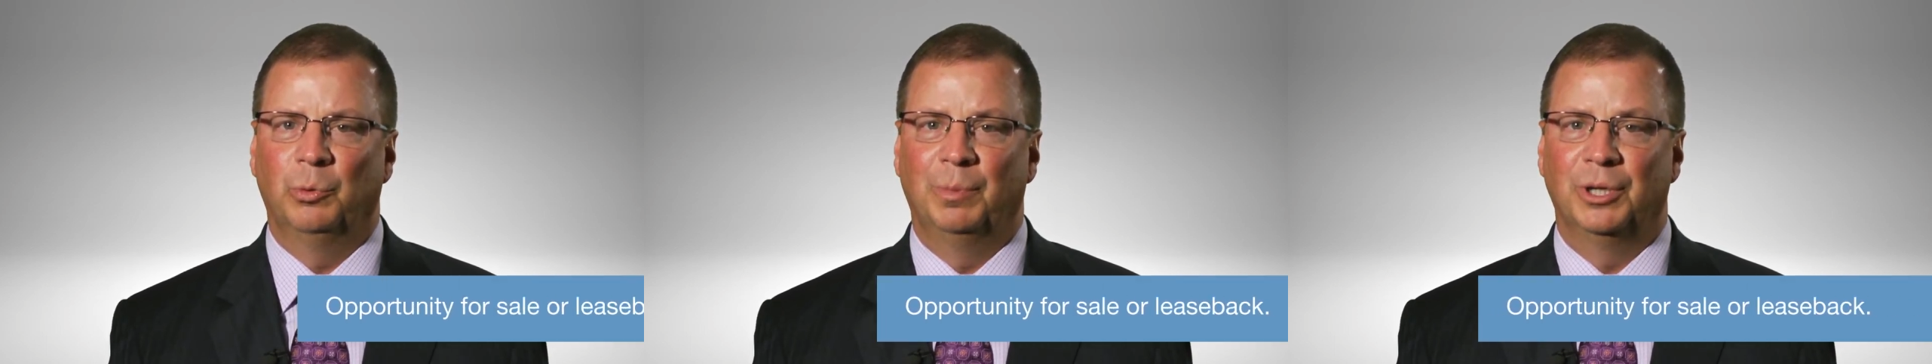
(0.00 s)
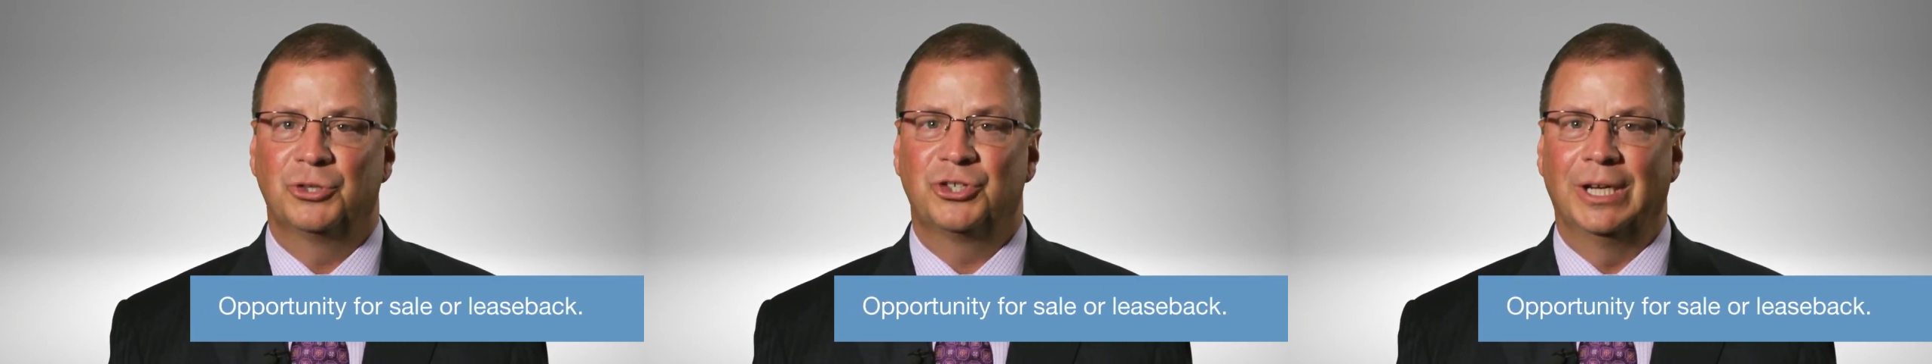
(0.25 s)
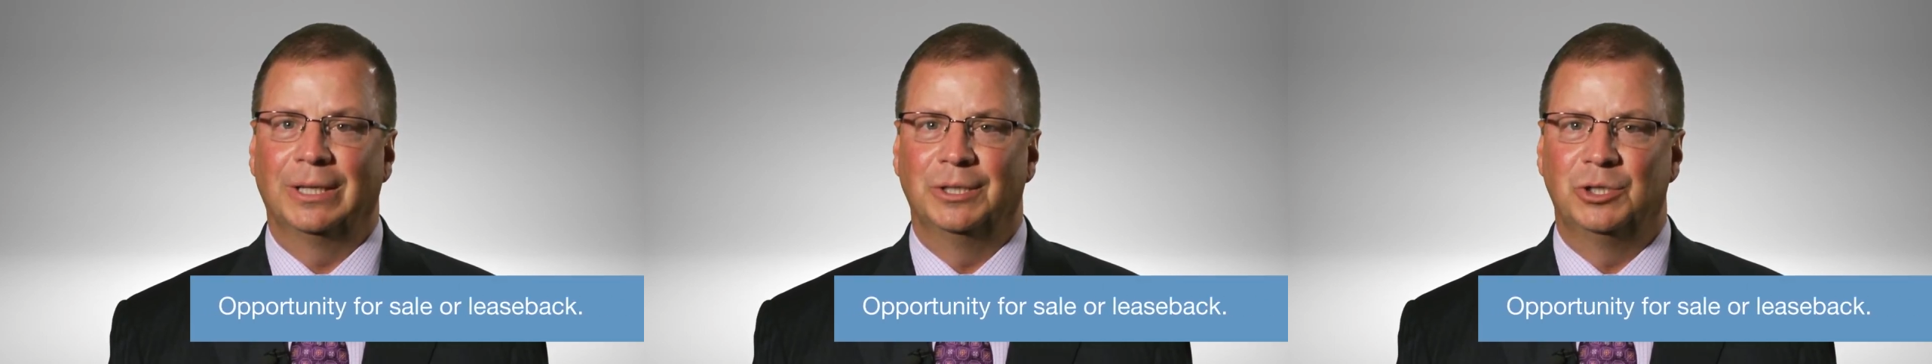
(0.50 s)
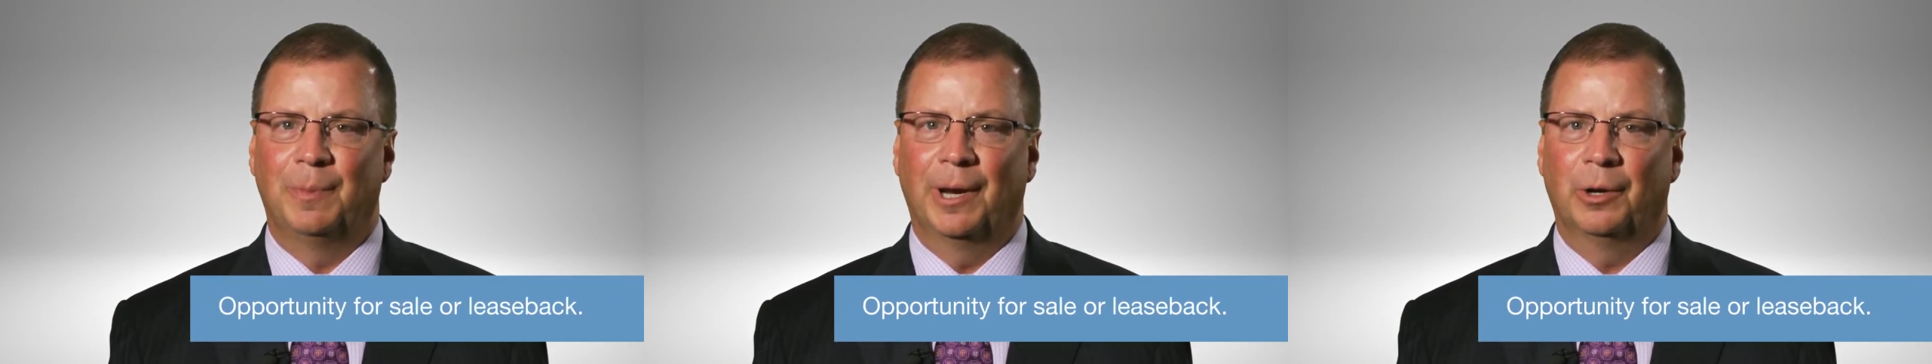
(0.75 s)
would be a
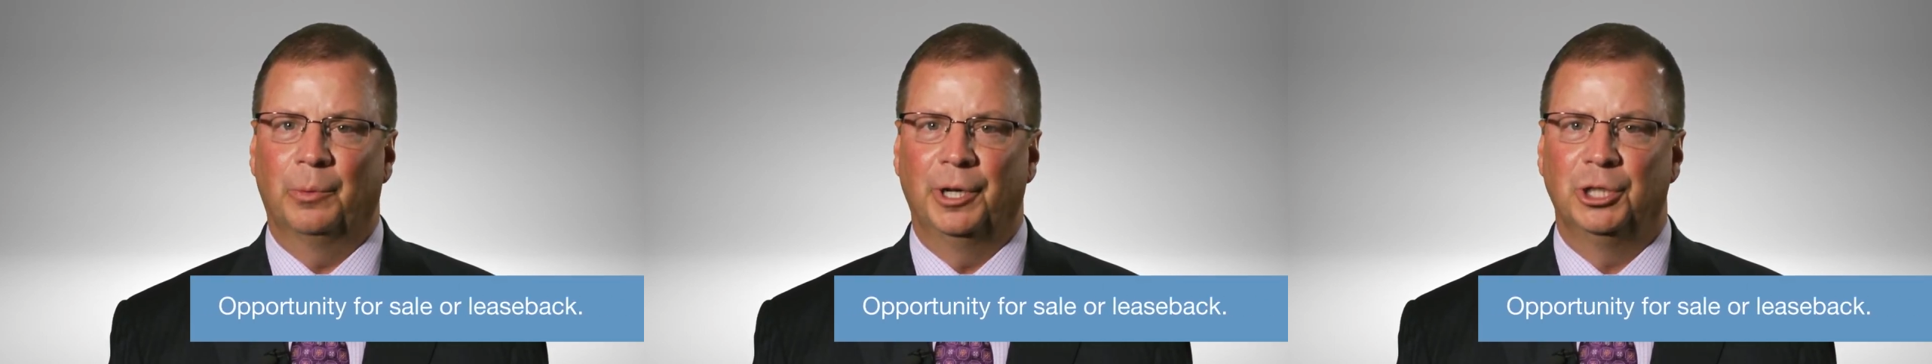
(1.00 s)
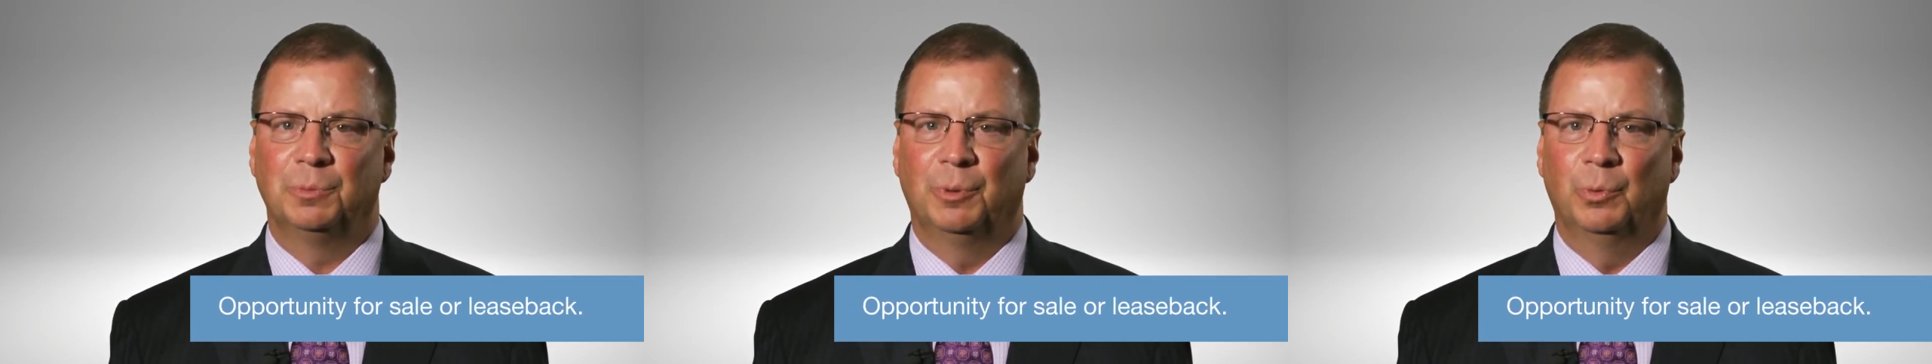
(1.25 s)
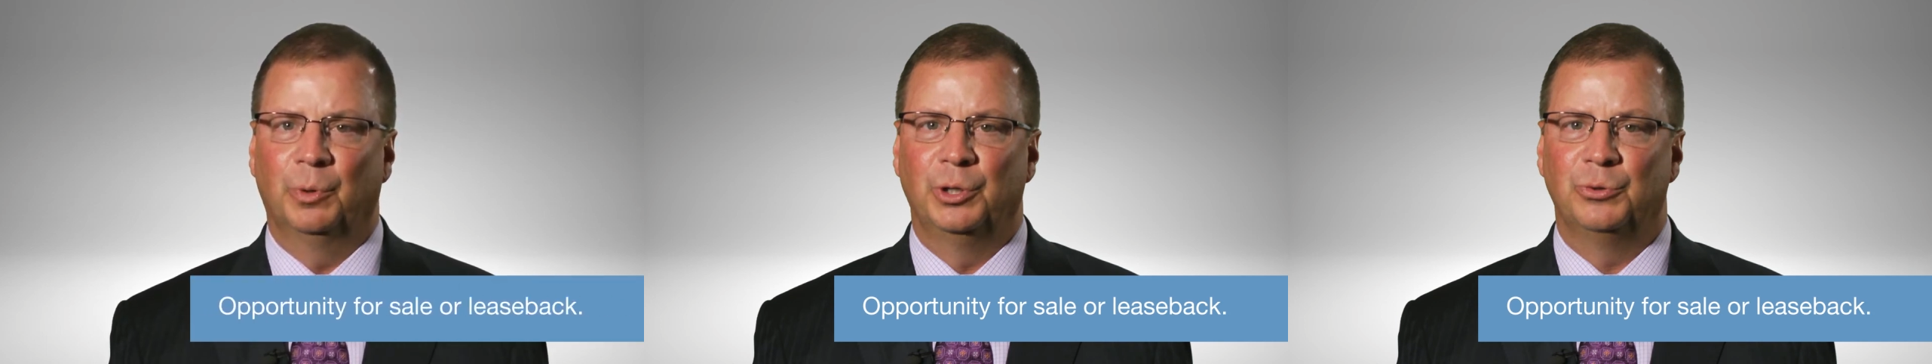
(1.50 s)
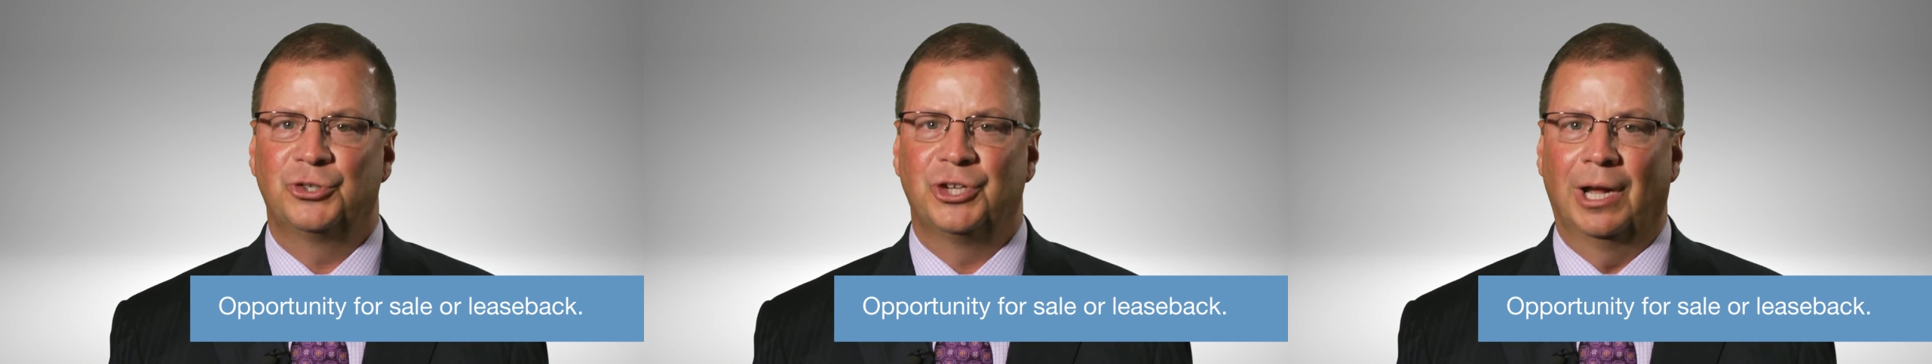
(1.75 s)
sale-leaseback arrangement where
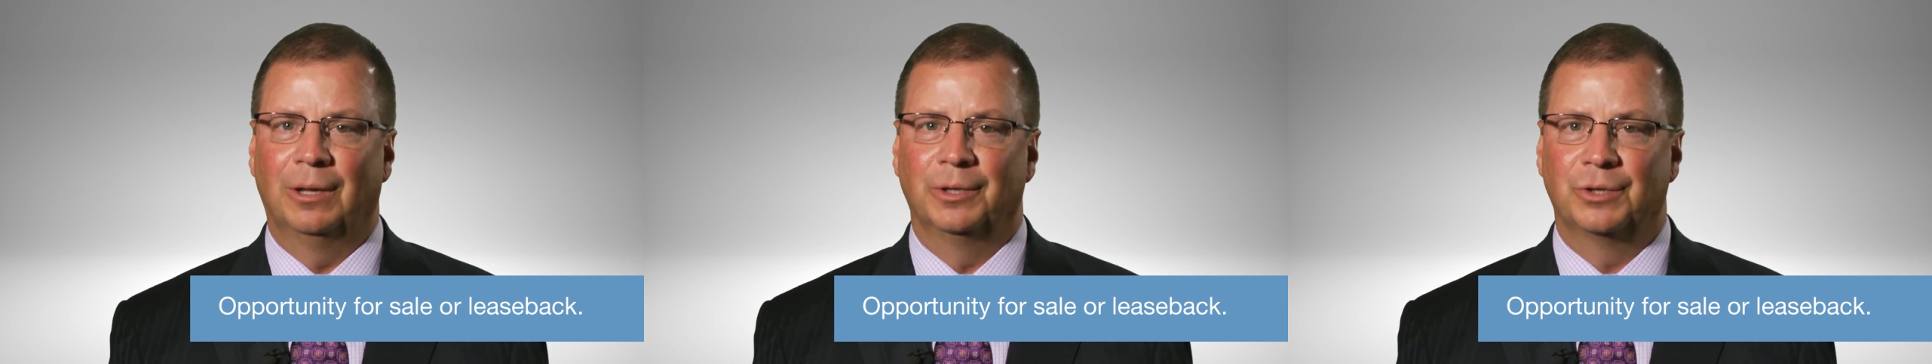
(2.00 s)
you sell